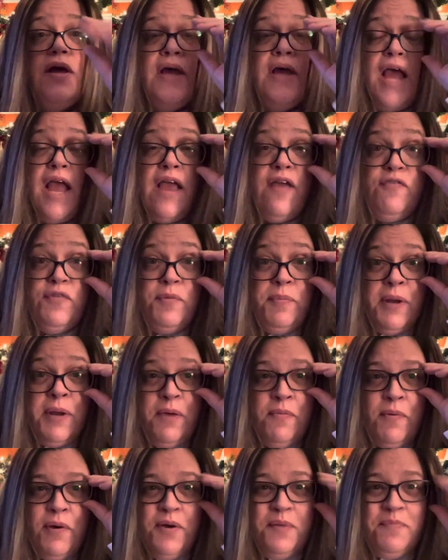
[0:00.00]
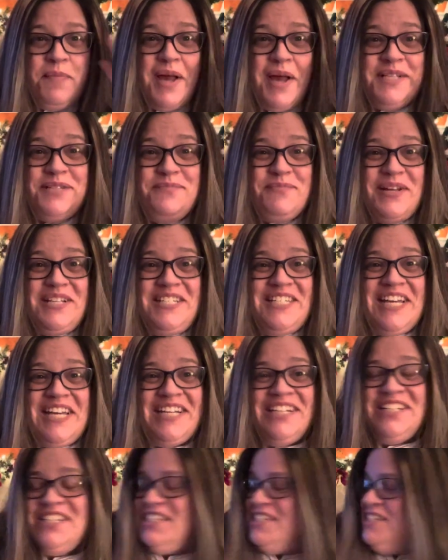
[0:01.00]
Hey everybody, welcome back to my
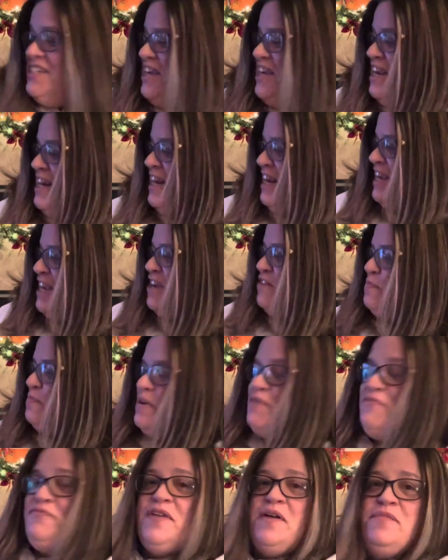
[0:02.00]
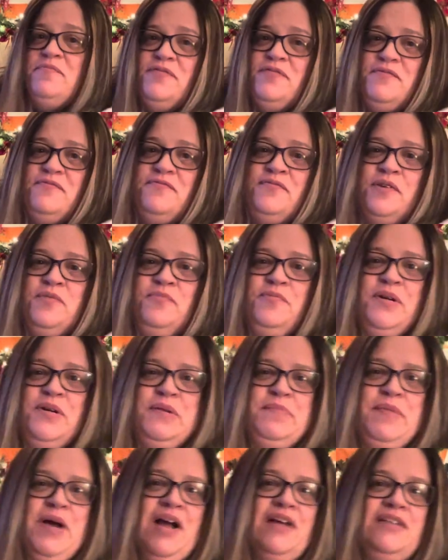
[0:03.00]
channel. Tonight I have my FabFitFun
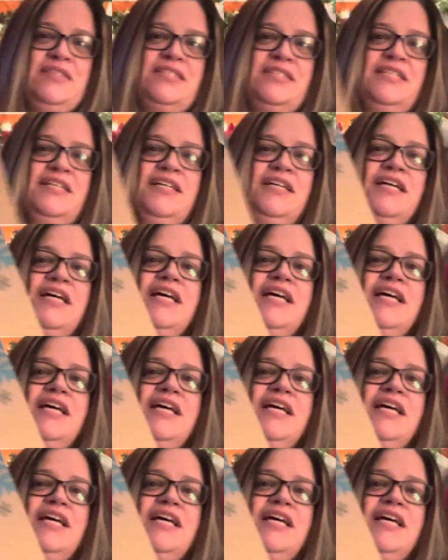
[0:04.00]
Winter Box.